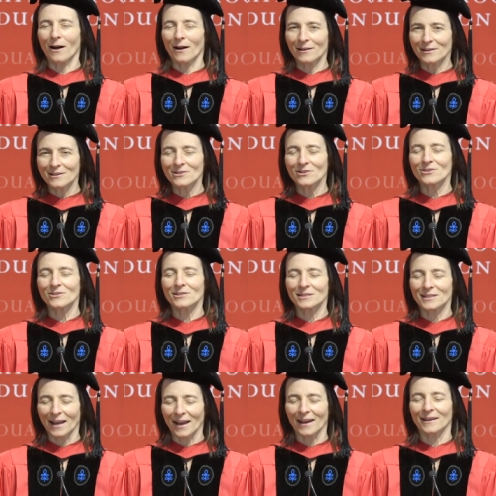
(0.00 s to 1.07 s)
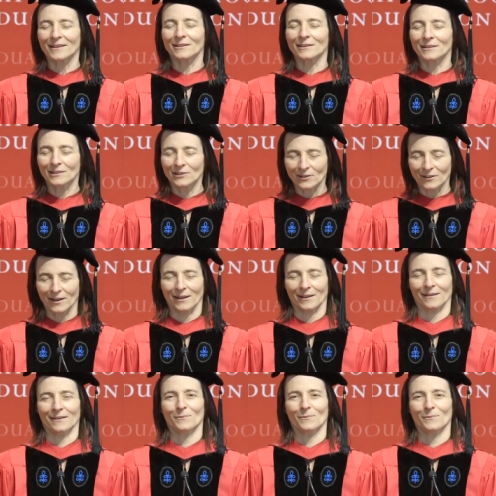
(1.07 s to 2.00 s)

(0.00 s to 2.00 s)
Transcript: understand learning